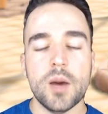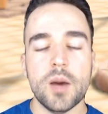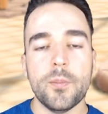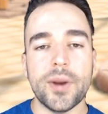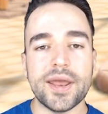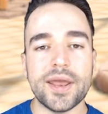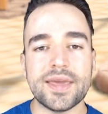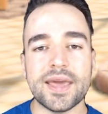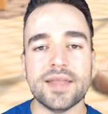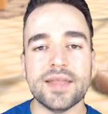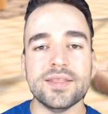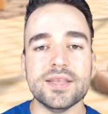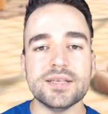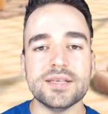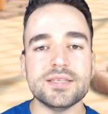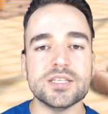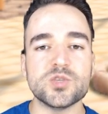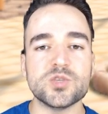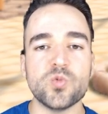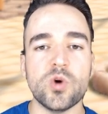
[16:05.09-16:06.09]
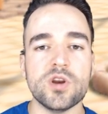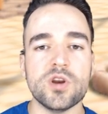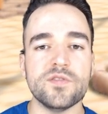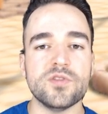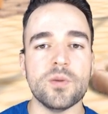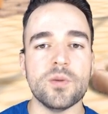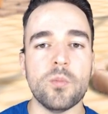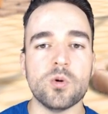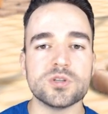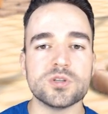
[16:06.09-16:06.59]
But again, this is one
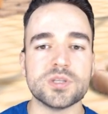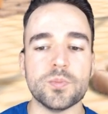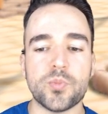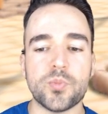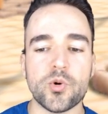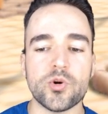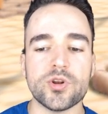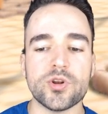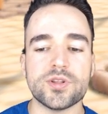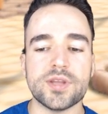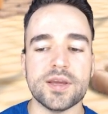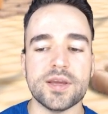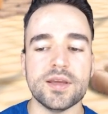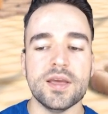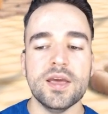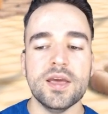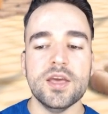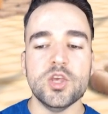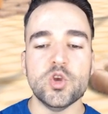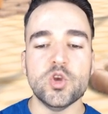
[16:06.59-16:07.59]
of the most important thing.